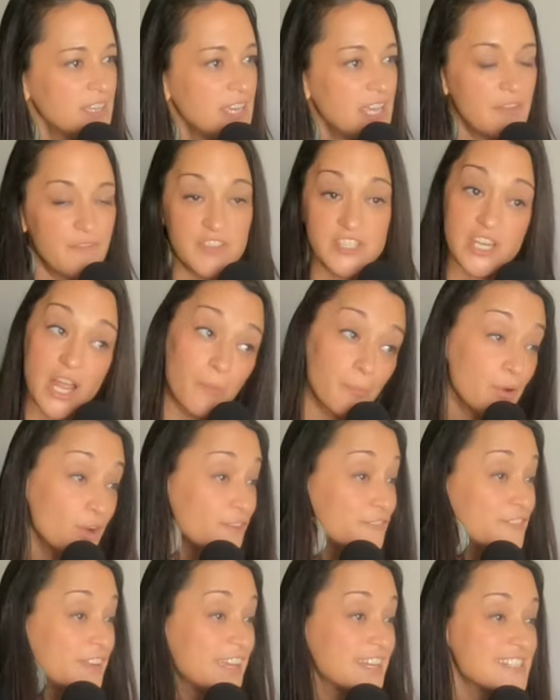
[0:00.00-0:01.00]
if it's not
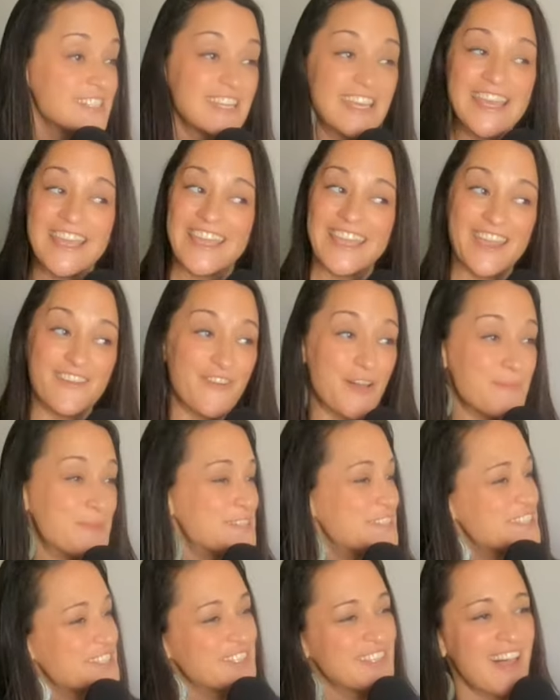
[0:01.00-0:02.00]
perfect, if I
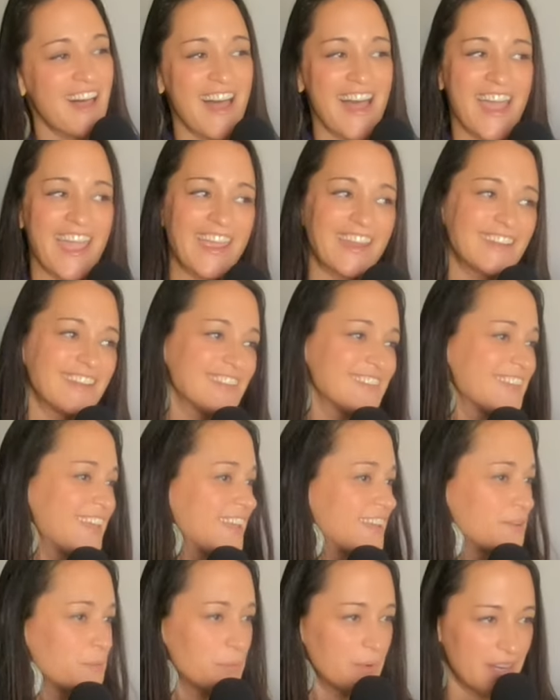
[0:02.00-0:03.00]
missed a line,
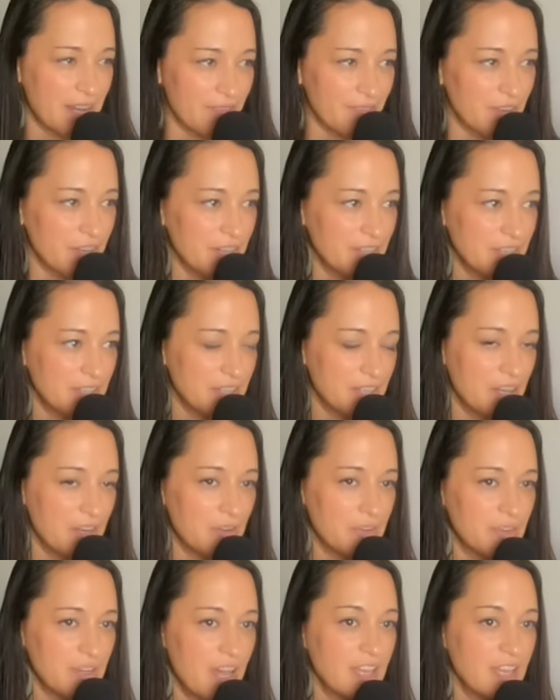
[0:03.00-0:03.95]
like whatever, you know,